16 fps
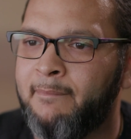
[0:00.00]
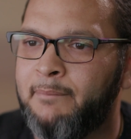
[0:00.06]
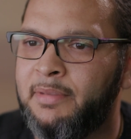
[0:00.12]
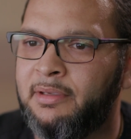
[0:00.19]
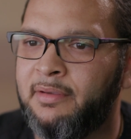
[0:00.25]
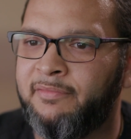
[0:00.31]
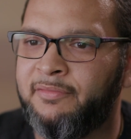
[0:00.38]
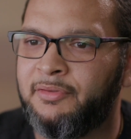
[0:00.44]

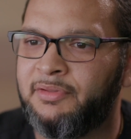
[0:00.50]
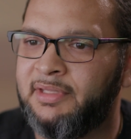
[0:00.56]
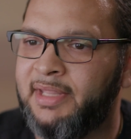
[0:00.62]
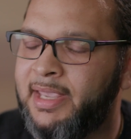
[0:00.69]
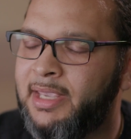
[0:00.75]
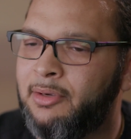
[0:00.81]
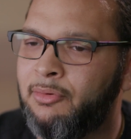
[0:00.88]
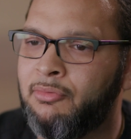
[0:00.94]
because from
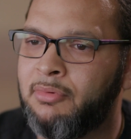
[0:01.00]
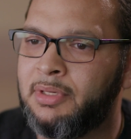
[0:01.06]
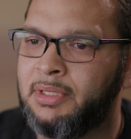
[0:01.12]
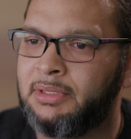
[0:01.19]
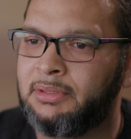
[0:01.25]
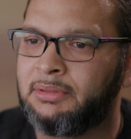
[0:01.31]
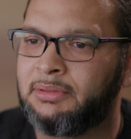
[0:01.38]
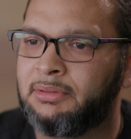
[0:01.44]
day
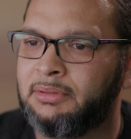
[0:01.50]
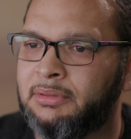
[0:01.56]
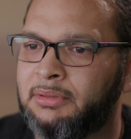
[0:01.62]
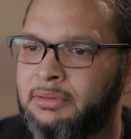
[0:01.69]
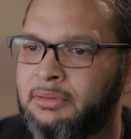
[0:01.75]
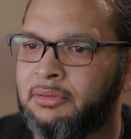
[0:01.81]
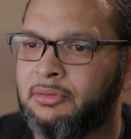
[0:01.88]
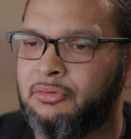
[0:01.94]
one
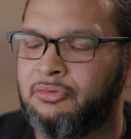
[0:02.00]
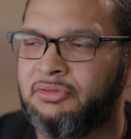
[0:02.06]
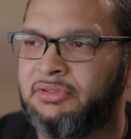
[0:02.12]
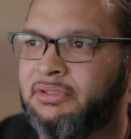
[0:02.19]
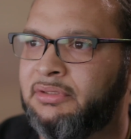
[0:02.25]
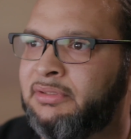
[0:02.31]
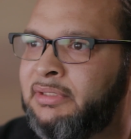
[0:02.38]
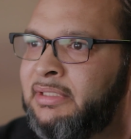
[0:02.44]

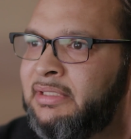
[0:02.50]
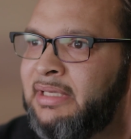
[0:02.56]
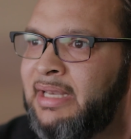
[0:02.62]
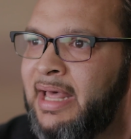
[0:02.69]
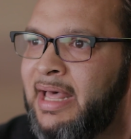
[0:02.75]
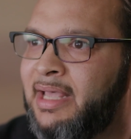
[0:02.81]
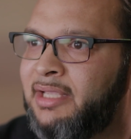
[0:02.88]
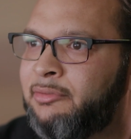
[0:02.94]
until his
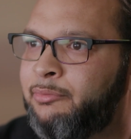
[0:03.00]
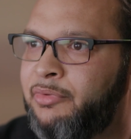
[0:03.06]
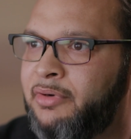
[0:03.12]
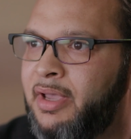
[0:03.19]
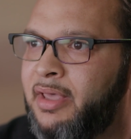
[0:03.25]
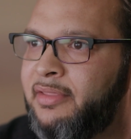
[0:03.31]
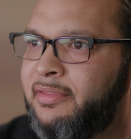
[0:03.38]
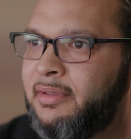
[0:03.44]
last
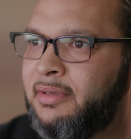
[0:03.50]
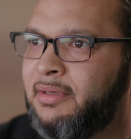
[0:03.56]
breath,